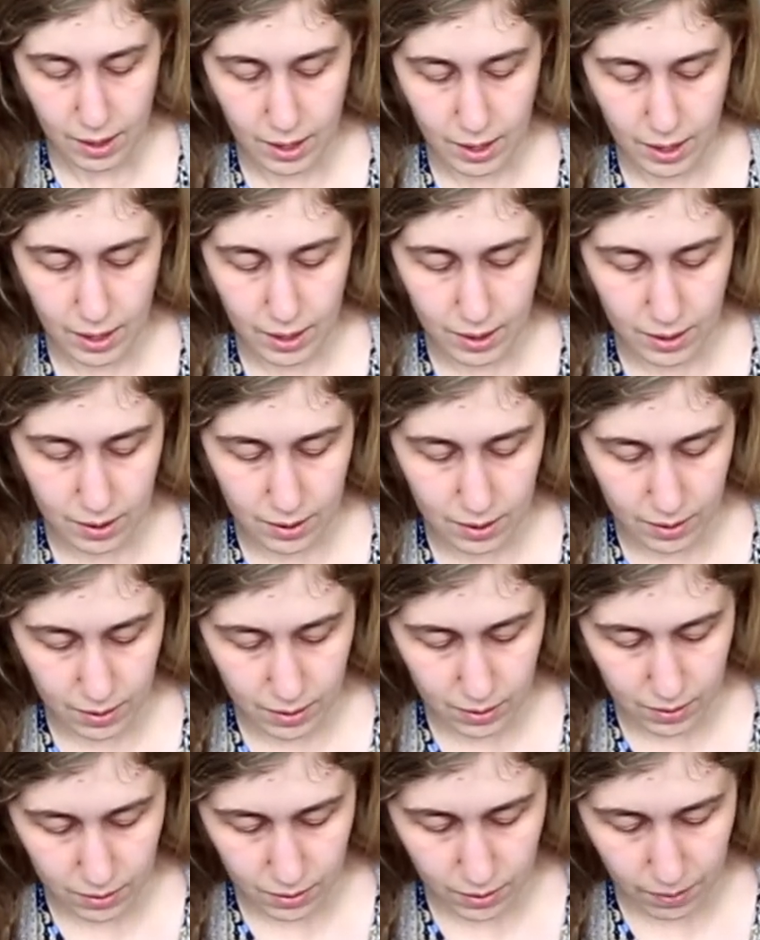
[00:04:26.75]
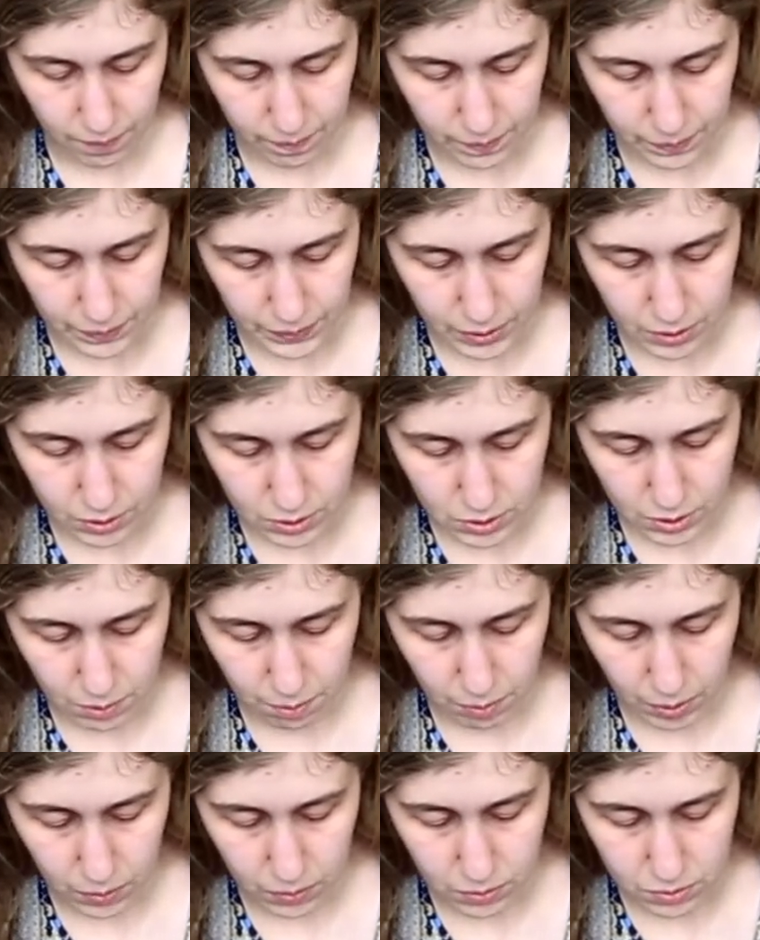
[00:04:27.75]
And you're
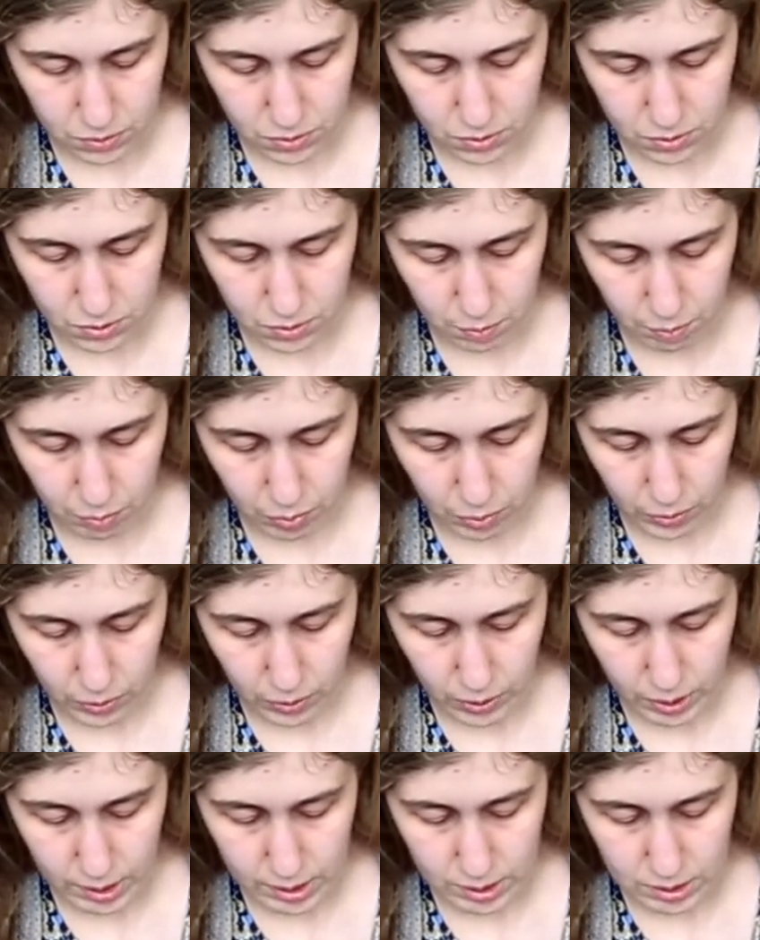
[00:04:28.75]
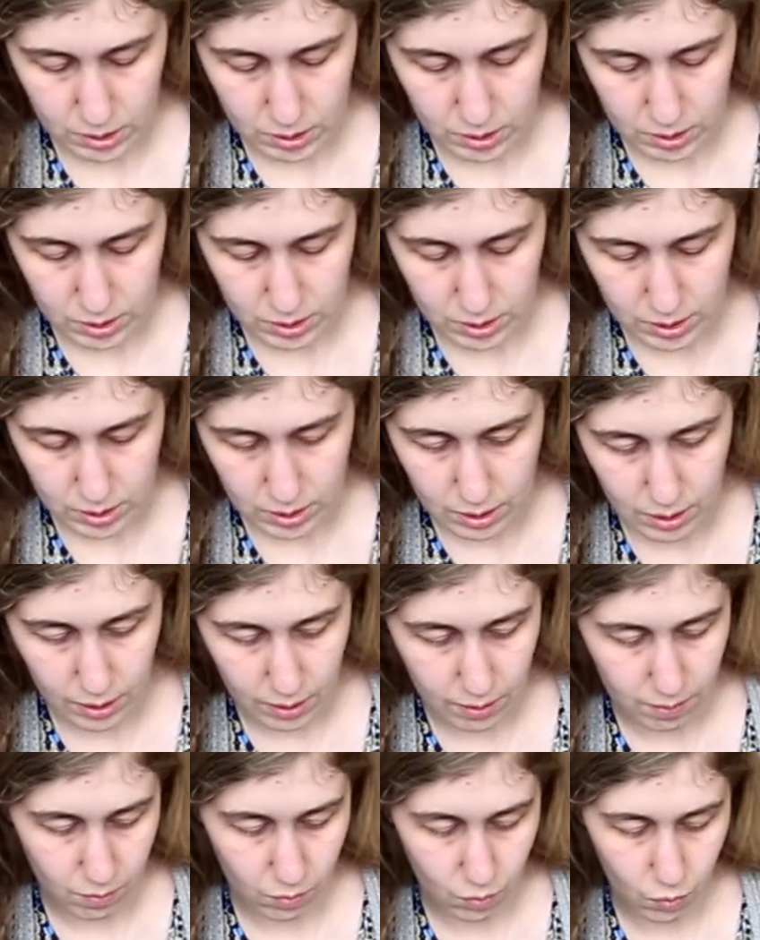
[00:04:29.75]
supposed to put
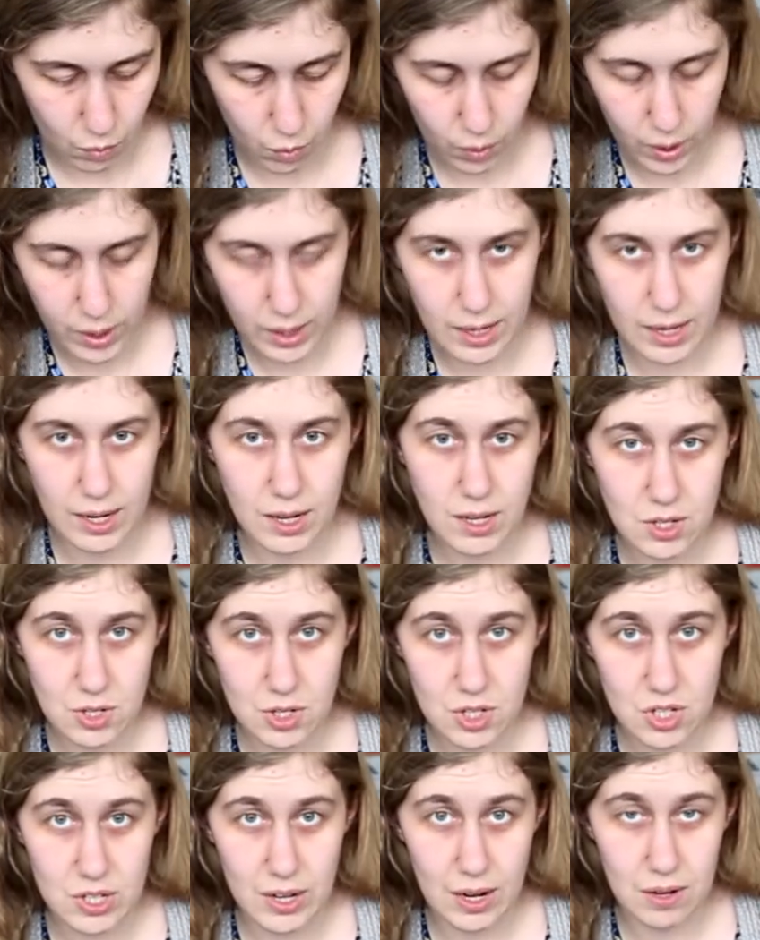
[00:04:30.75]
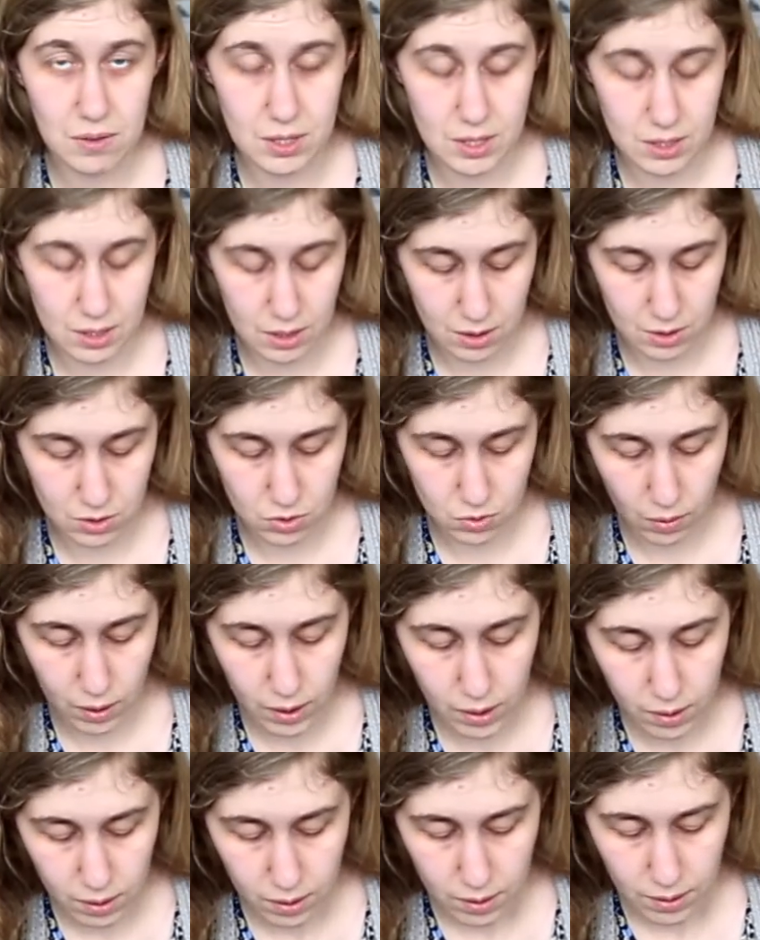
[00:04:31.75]
them 1 inch down into the
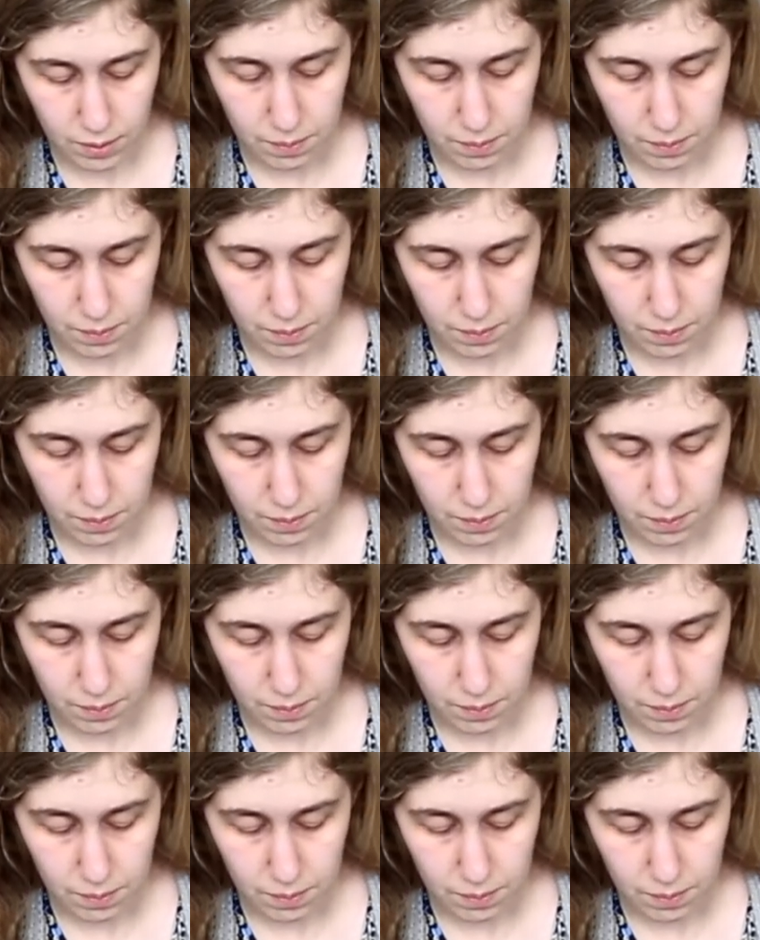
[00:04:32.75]
soil